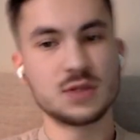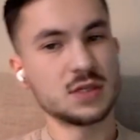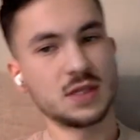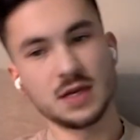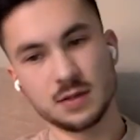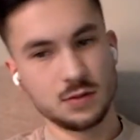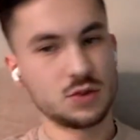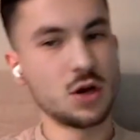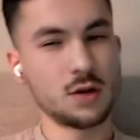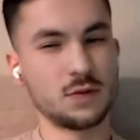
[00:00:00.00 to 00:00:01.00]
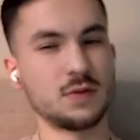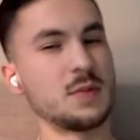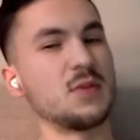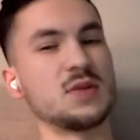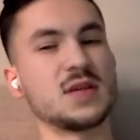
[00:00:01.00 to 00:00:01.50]
It's just like you talk for
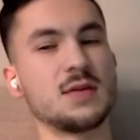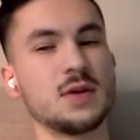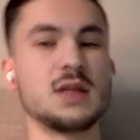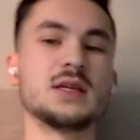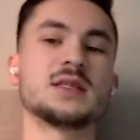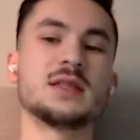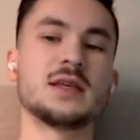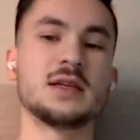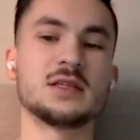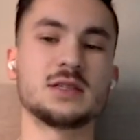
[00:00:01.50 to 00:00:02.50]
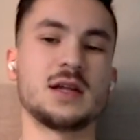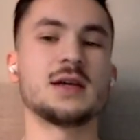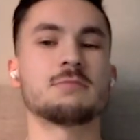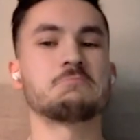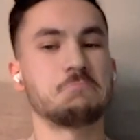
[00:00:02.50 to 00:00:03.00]
maybe ten minutes, and then it's
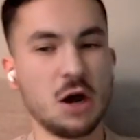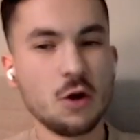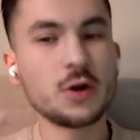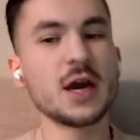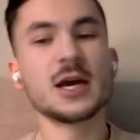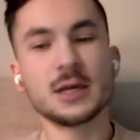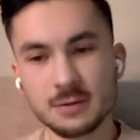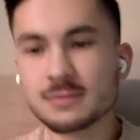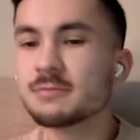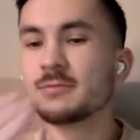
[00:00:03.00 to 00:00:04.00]
like okay,